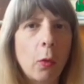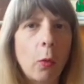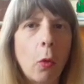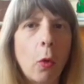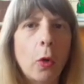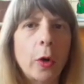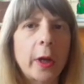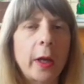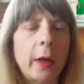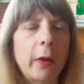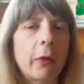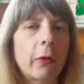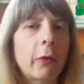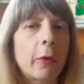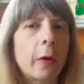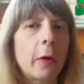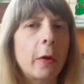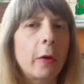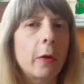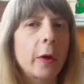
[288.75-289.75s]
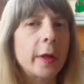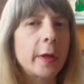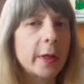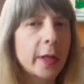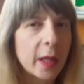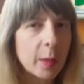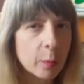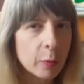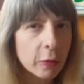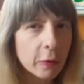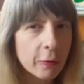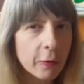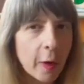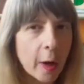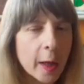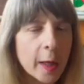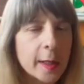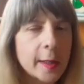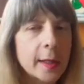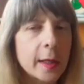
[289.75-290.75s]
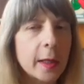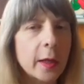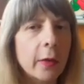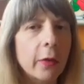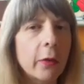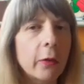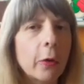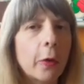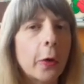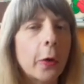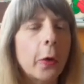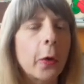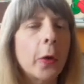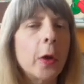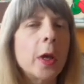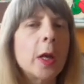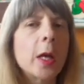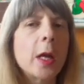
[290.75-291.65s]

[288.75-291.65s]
walking through and improvising through,